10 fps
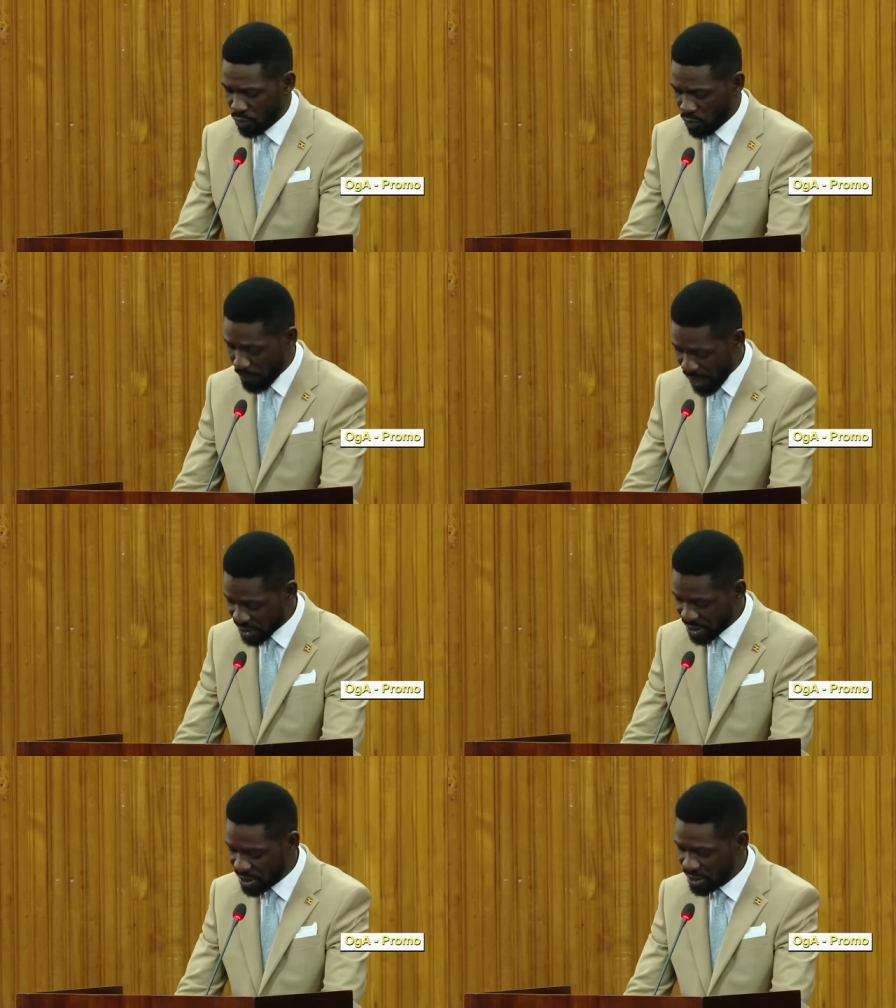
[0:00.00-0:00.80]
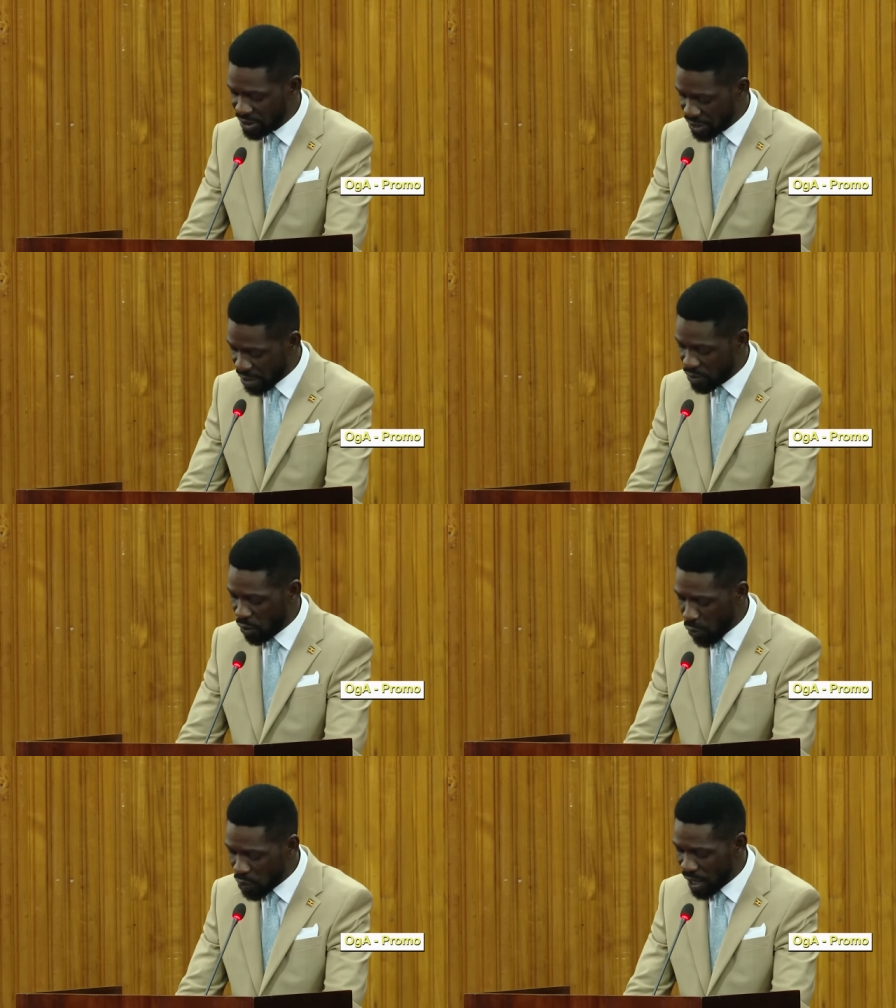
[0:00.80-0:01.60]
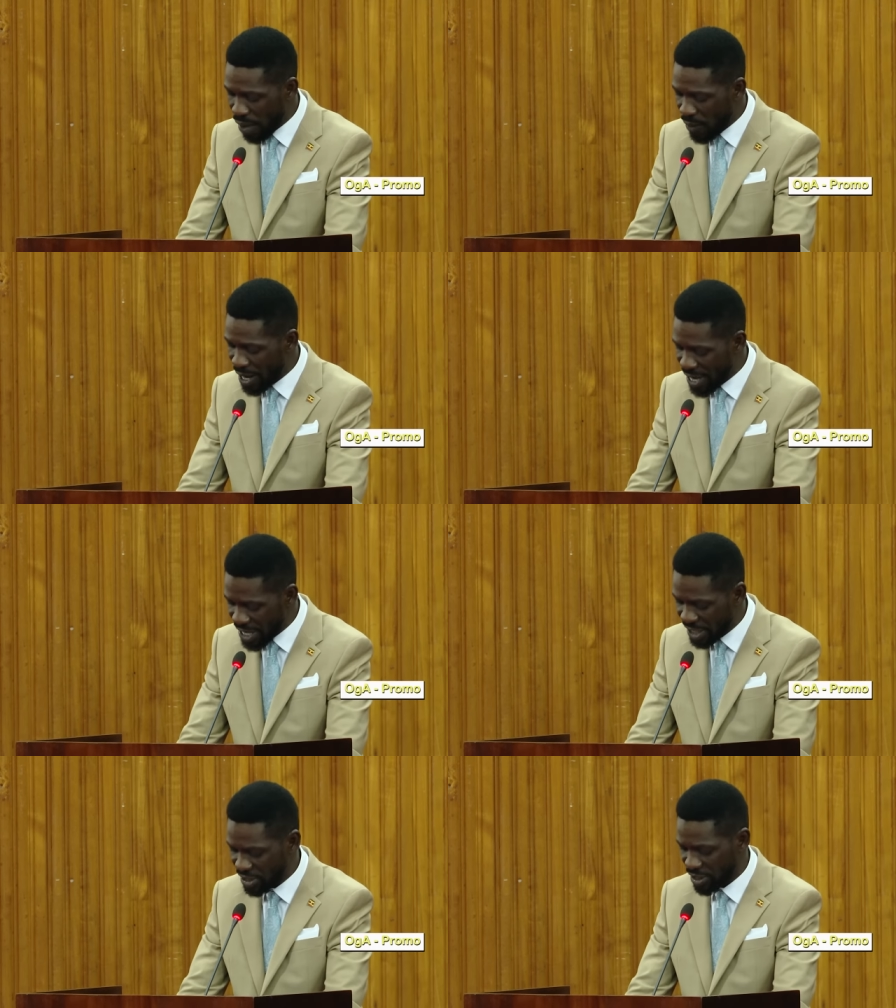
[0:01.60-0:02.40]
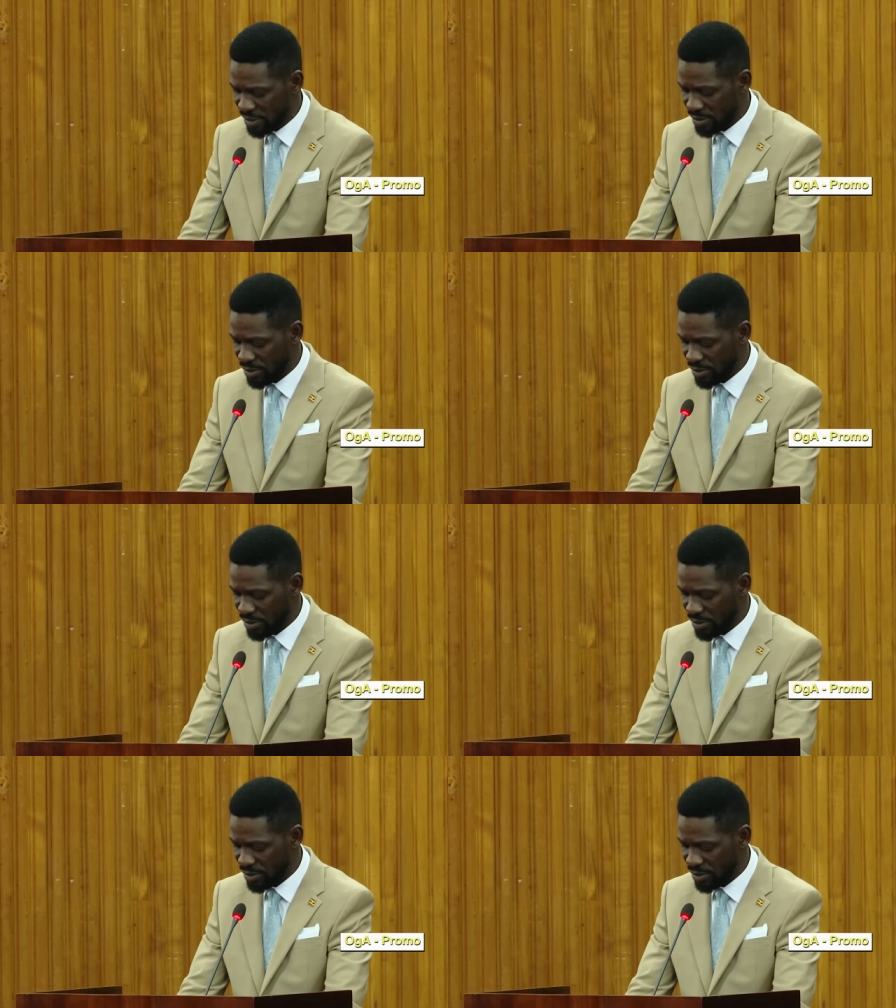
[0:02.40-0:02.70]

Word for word: We must channel all our energy.